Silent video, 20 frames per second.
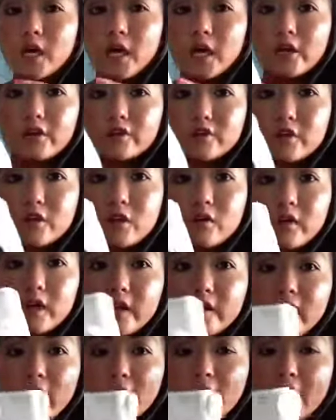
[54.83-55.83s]
And you turn on
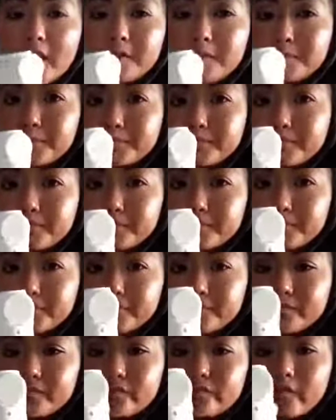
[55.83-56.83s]
like that,
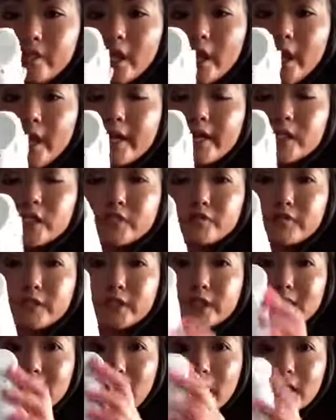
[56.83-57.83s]
and it's
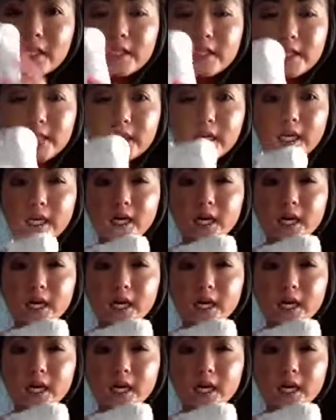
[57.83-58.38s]
really kind of like,